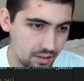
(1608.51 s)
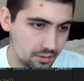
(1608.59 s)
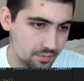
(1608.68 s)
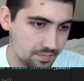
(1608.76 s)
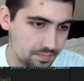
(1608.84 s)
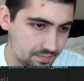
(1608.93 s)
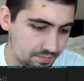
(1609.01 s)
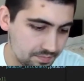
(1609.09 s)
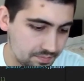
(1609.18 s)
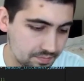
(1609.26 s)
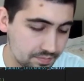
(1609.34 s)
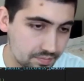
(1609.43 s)
But I do
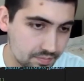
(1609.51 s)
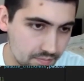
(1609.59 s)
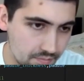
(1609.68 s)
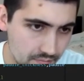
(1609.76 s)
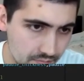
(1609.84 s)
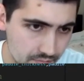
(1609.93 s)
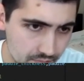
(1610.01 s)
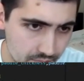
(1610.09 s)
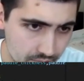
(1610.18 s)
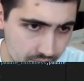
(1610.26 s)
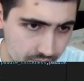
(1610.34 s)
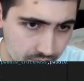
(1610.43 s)
want these general
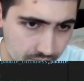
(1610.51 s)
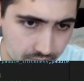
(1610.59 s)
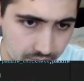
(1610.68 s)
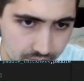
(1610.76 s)
expressions